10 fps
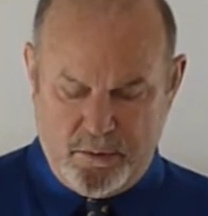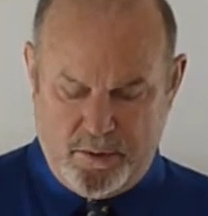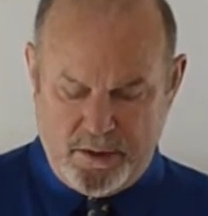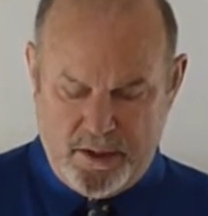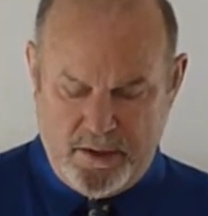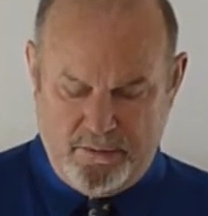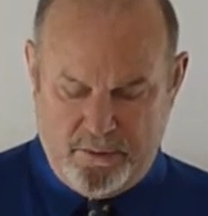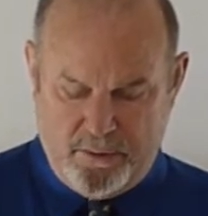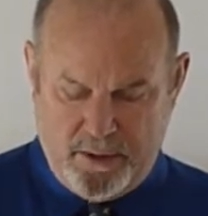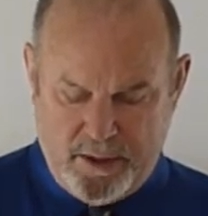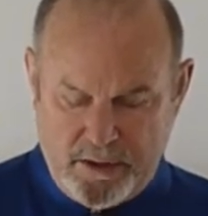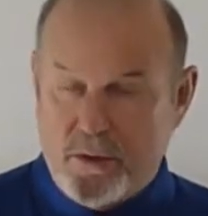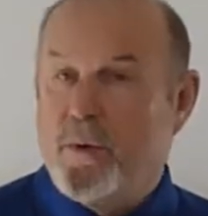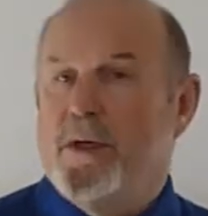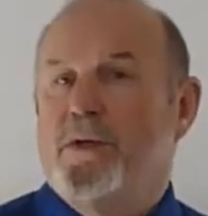once a day for 3 days, and
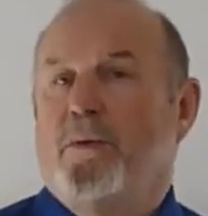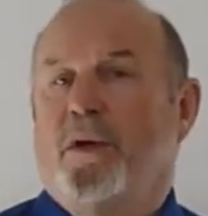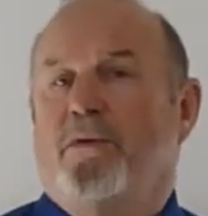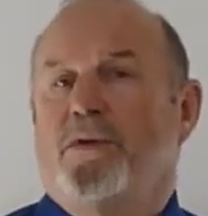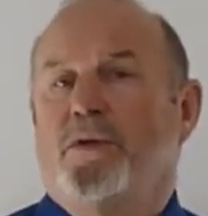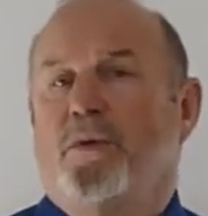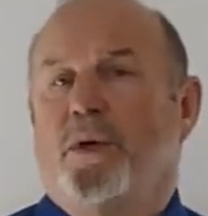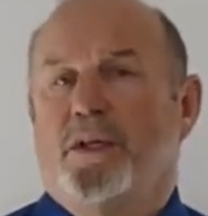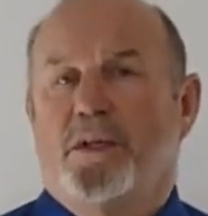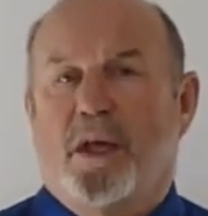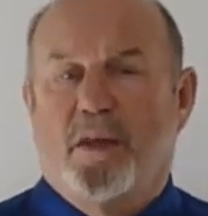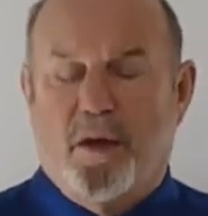twice a week for 2 weeks.